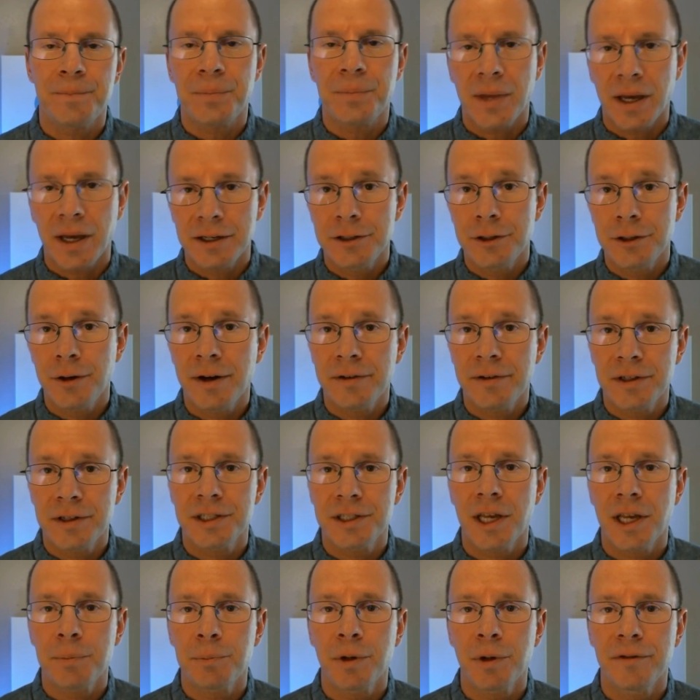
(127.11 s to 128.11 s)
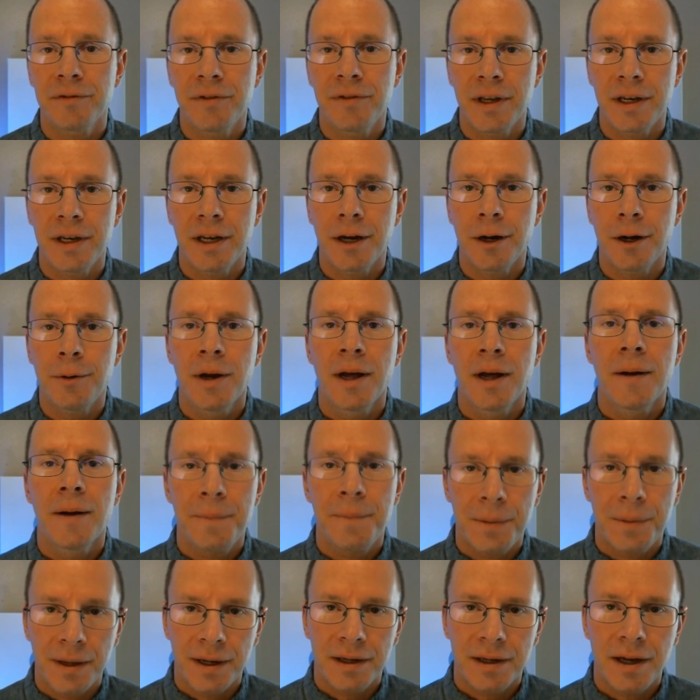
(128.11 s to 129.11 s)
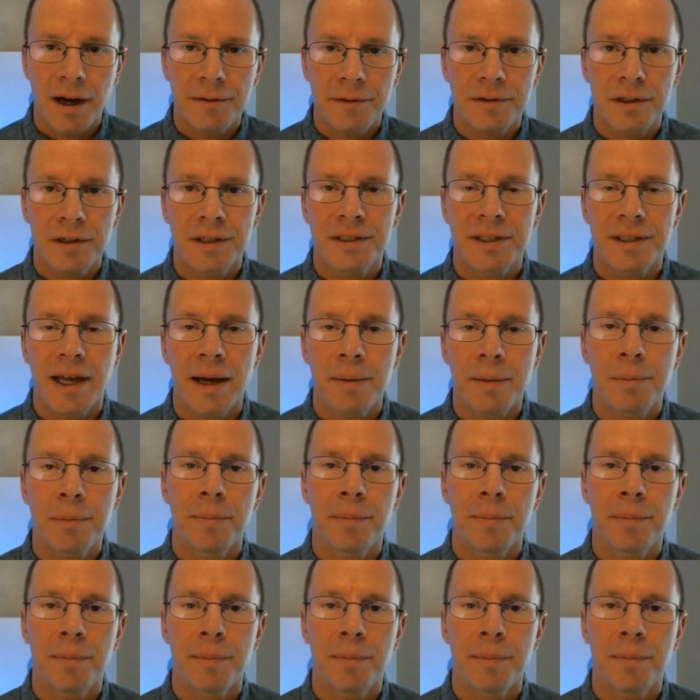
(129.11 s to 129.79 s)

I do have a separate video that covers that,